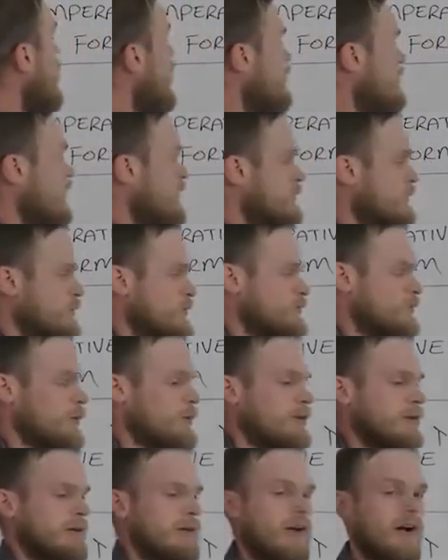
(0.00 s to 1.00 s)
our very first
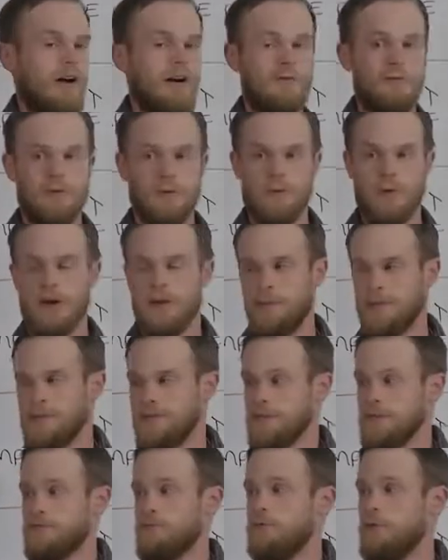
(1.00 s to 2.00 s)
word of Deuteronomy
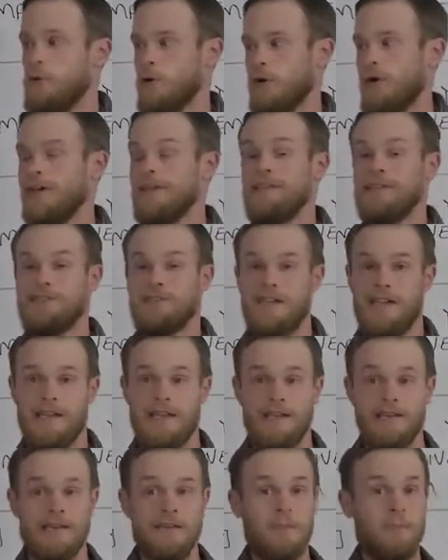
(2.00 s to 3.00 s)
6:4 is an